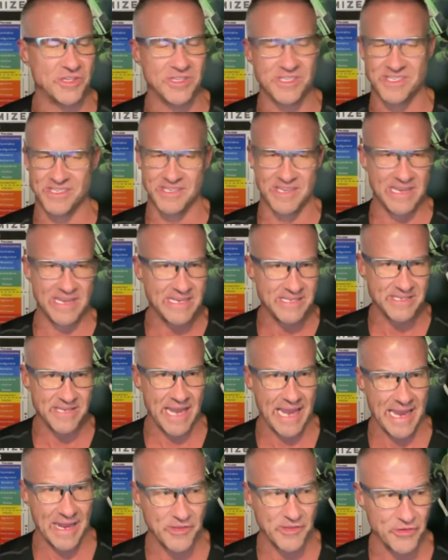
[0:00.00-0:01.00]
this is an
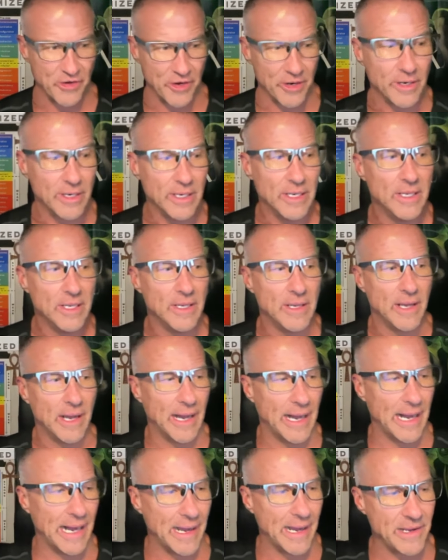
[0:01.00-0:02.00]
easy answer.
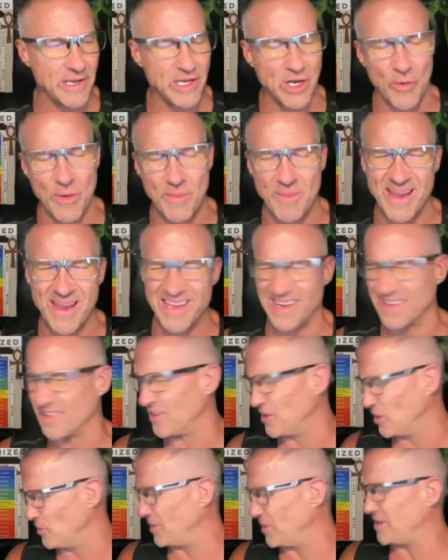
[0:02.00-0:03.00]
Uh, you know, we may get a
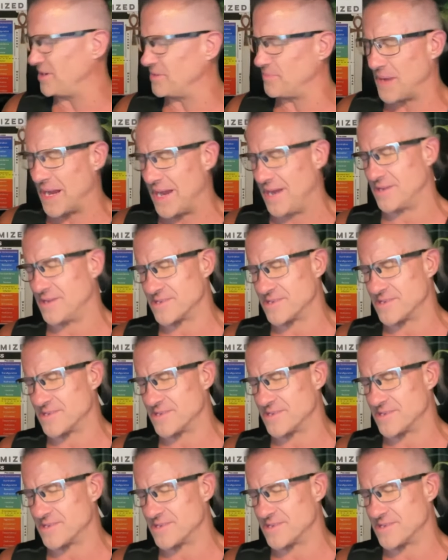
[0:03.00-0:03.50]
little bit of debate.